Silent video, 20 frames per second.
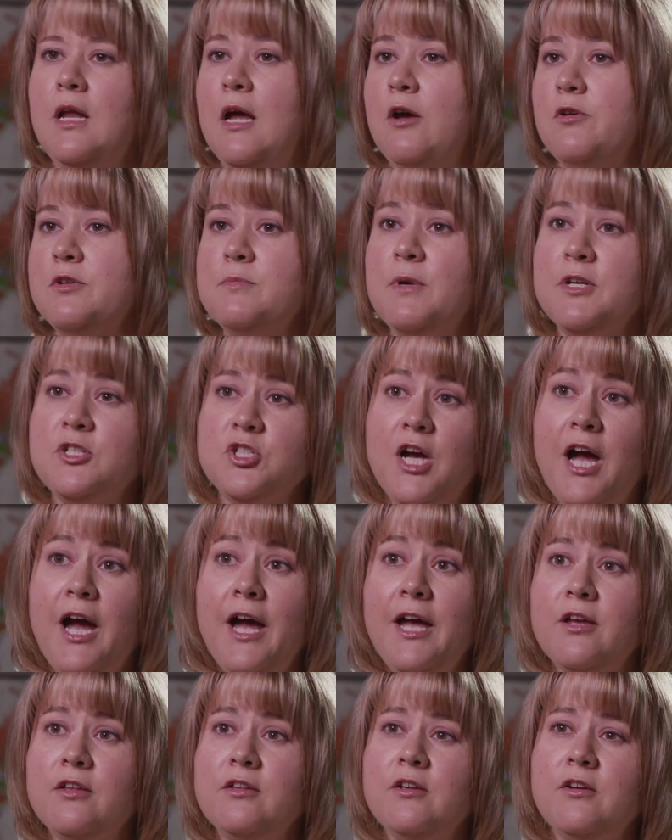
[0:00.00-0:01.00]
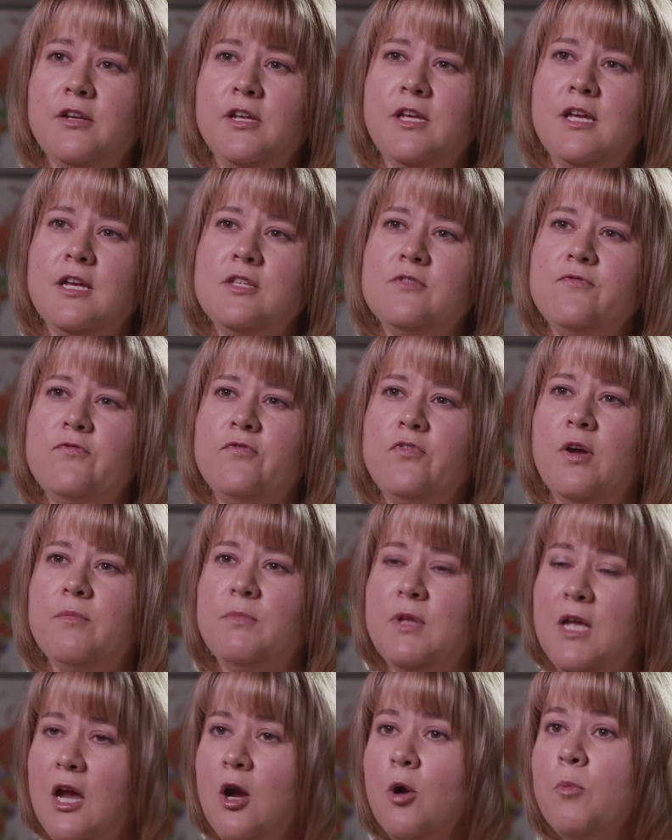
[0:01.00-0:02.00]
how is my child going to get from
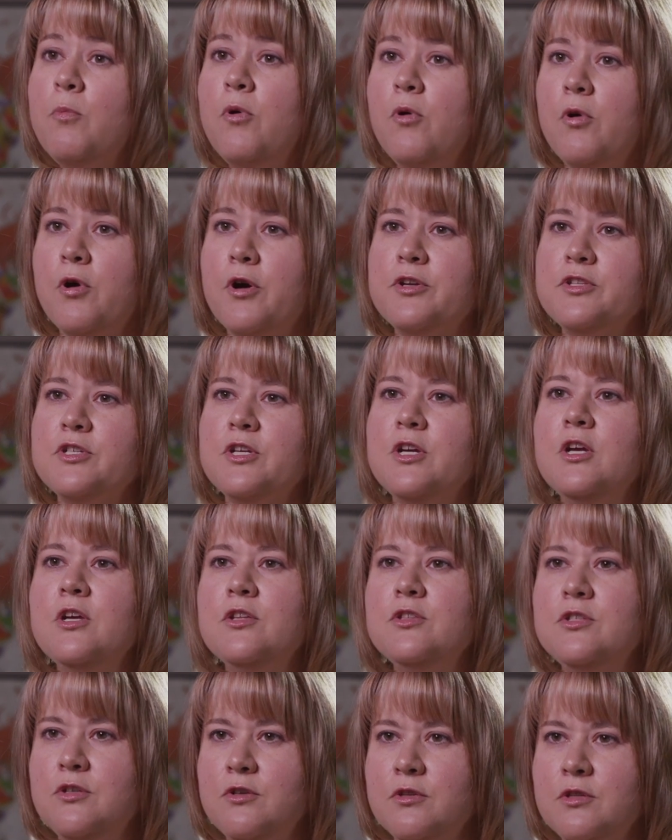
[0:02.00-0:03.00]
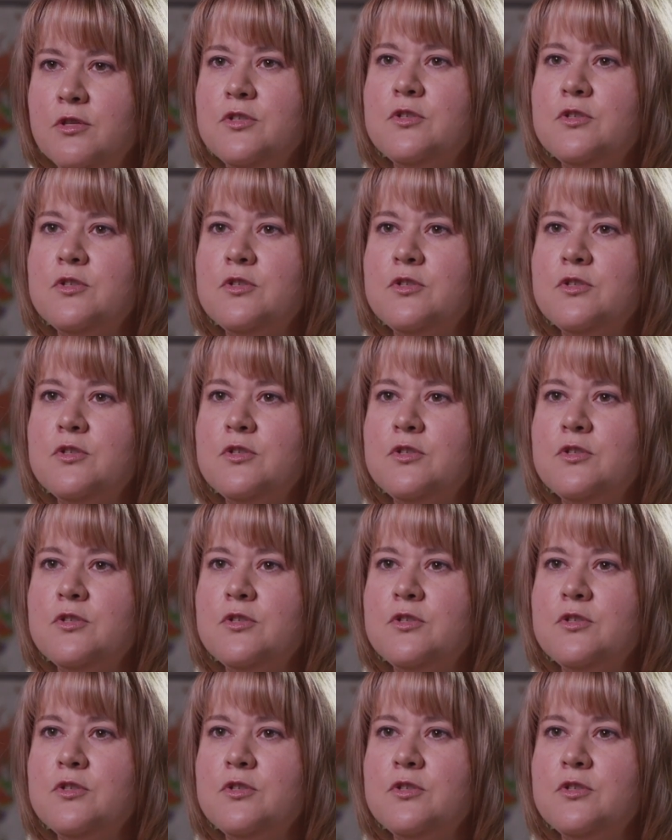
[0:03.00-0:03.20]
the airport to the